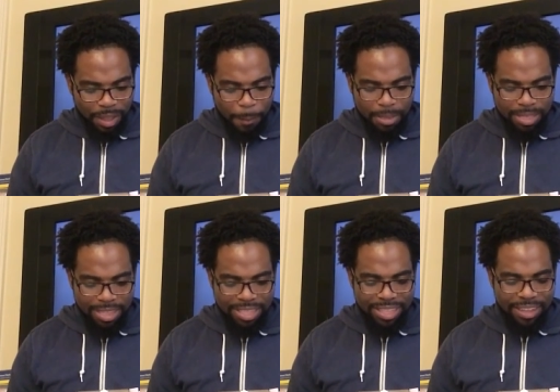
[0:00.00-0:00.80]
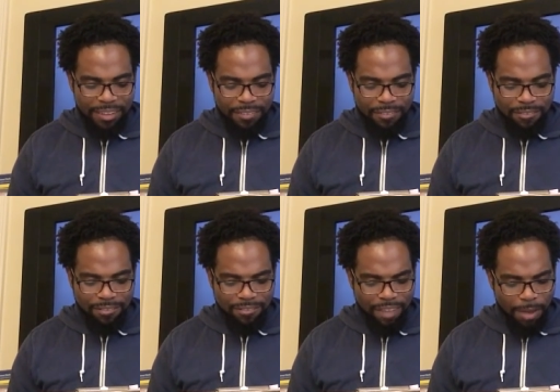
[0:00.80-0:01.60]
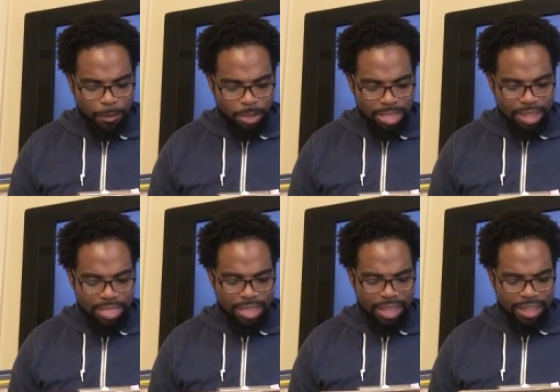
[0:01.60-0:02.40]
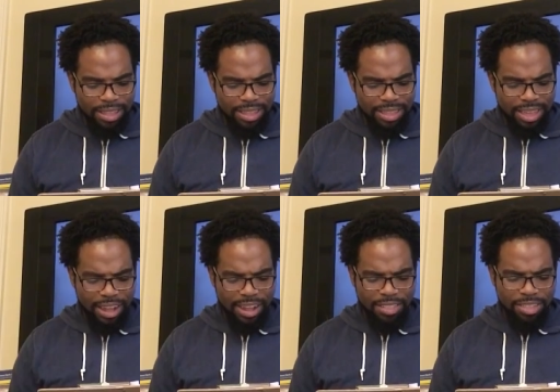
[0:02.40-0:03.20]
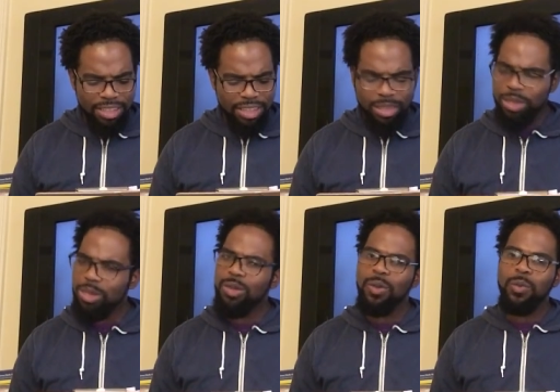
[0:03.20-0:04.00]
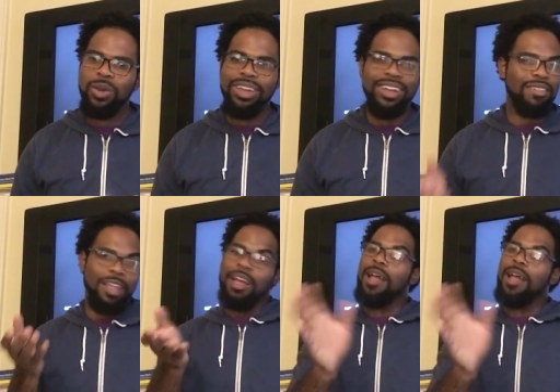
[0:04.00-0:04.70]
Amtija 506 and KG Zowing.